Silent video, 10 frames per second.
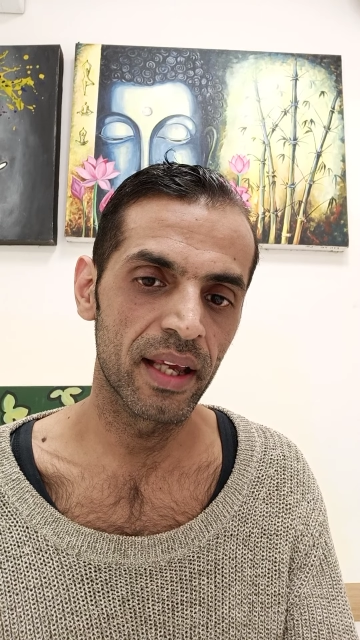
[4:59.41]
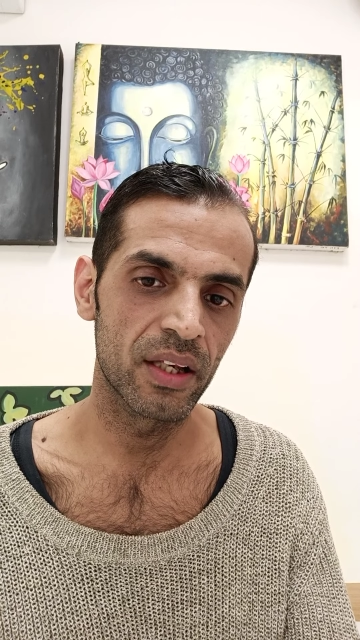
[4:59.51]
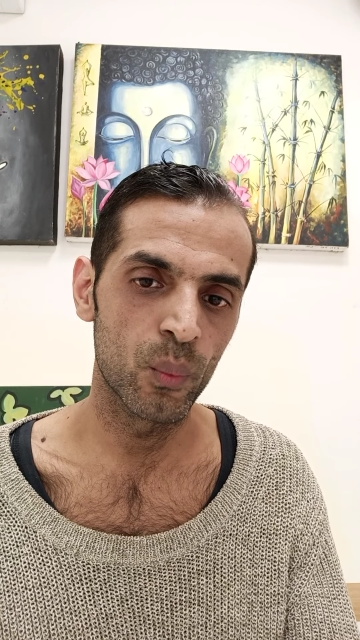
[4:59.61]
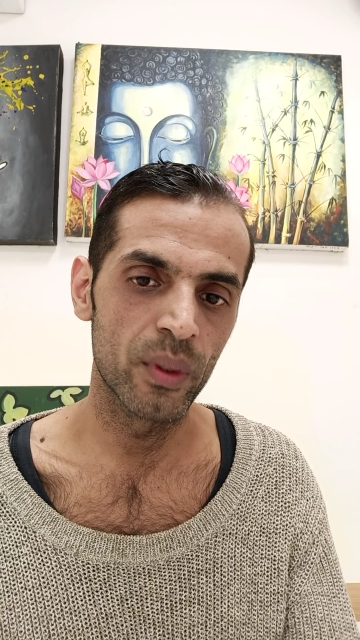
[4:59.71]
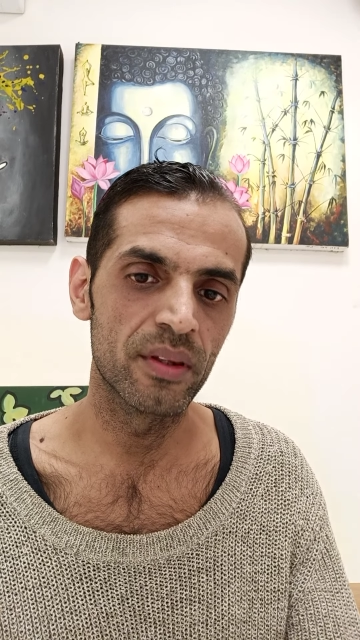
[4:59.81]

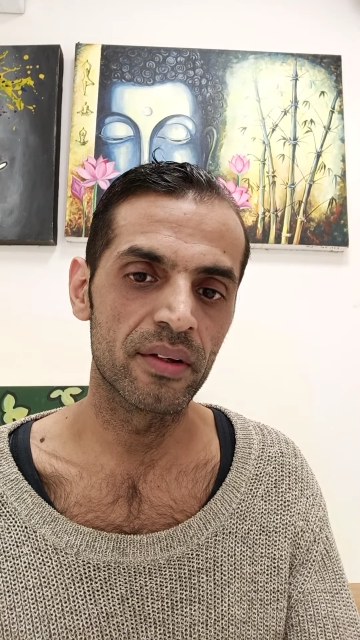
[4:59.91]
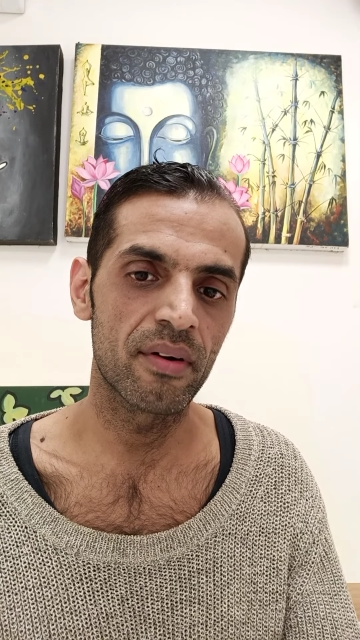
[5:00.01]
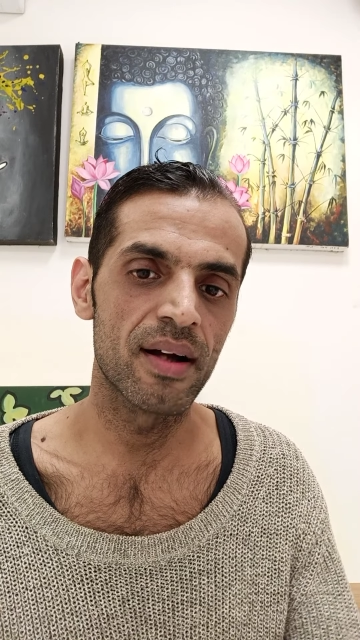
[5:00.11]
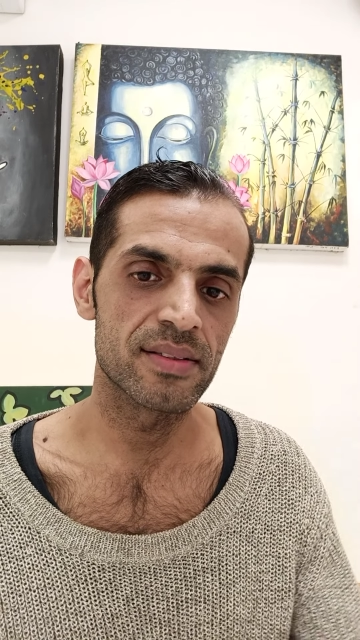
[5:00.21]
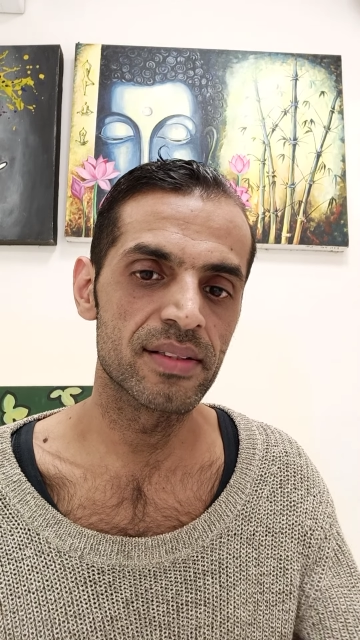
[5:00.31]
it with the
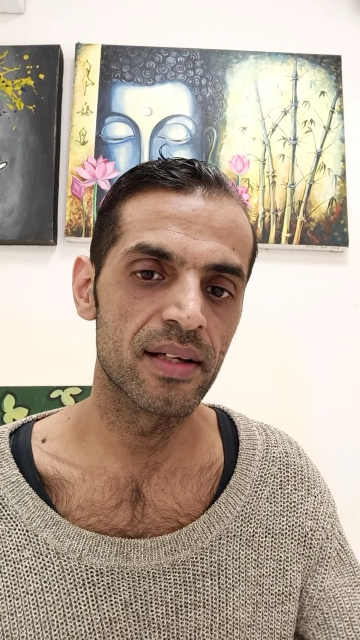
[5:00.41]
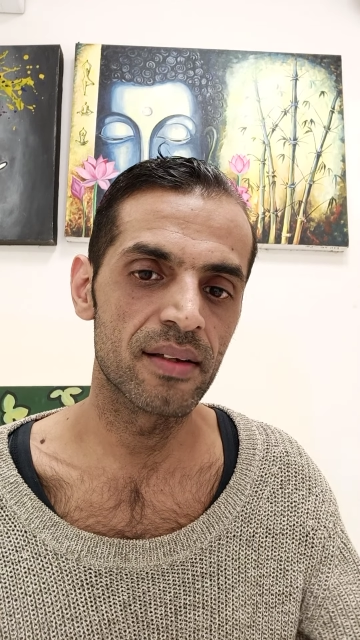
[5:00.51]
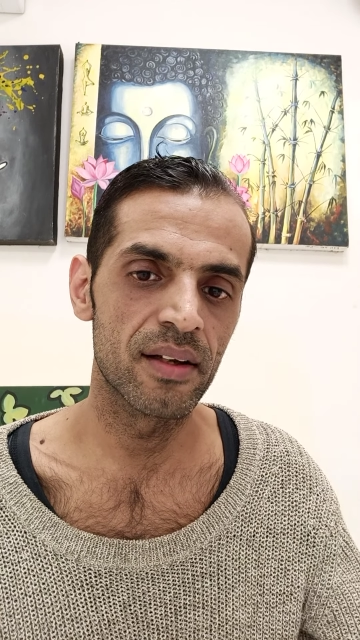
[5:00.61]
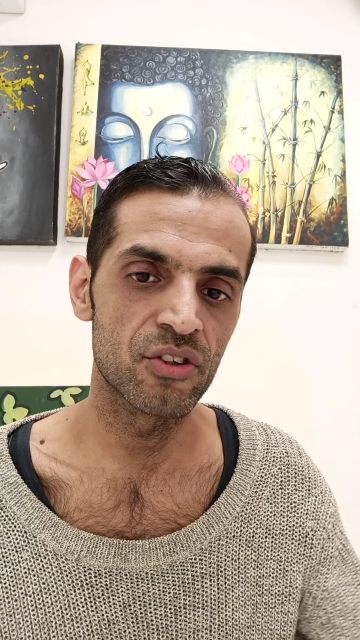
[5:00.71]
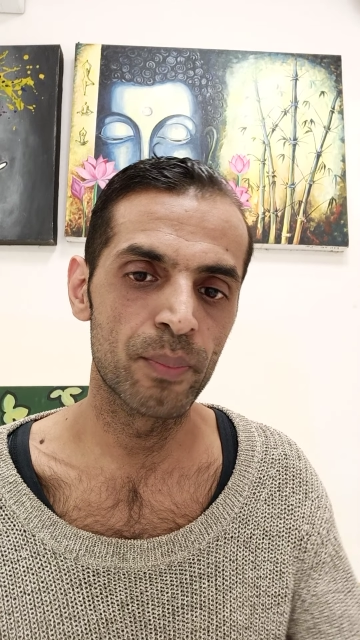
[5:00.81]

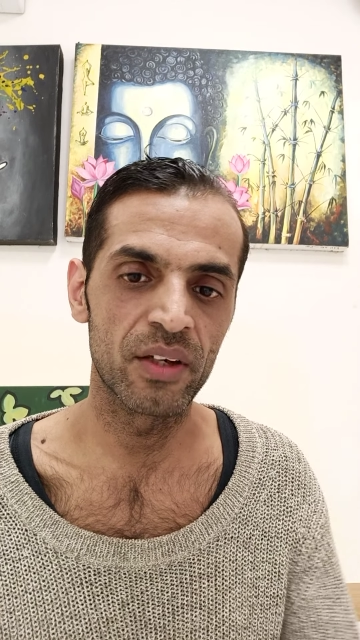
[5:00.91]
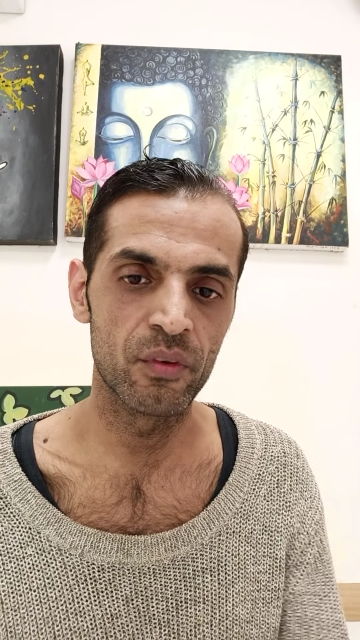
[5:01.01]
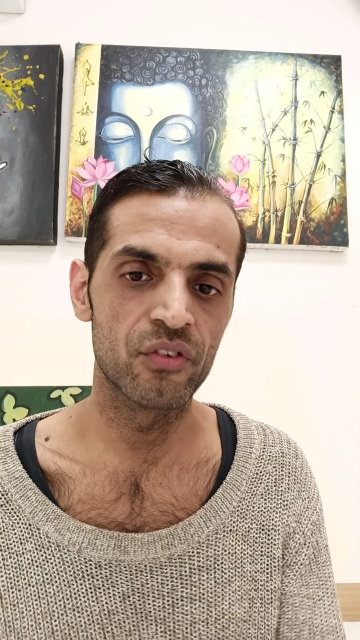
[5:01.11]
transcendental aspect,